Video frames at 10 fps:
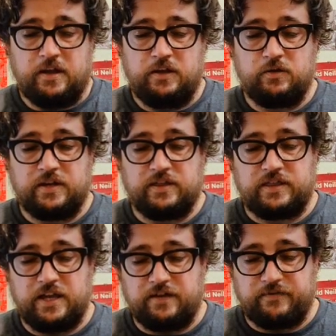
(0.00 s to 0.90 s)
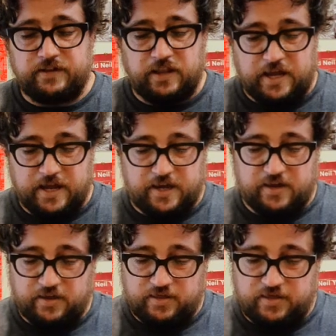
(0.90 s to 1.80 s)
You can think of it
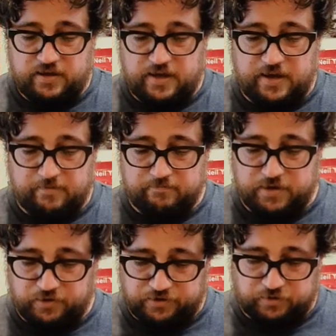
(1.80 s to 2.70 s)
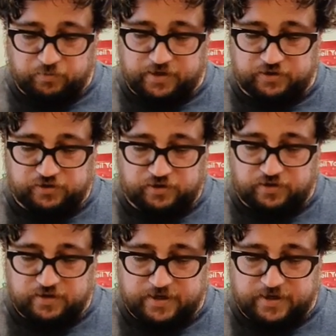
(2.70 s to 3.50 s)
like the middle switch,